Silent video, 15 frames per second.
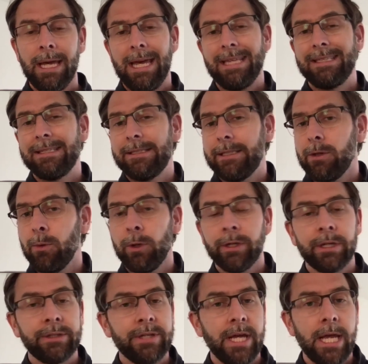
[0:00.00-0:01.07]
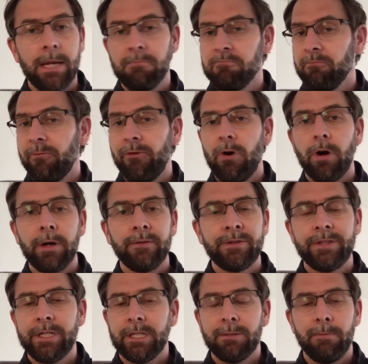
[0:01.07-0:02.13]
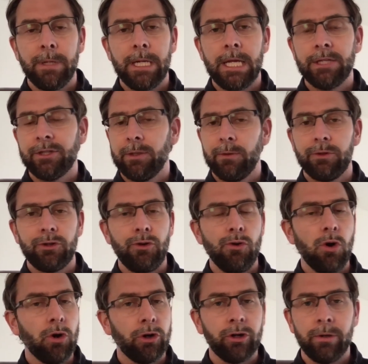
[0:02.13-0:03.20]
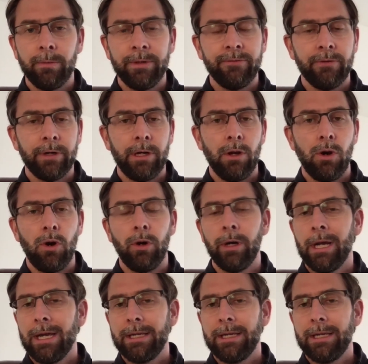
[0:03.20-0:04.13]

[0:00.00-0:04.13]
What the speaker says: It's still going to take 5-6 minutes, so it's not going to be very long.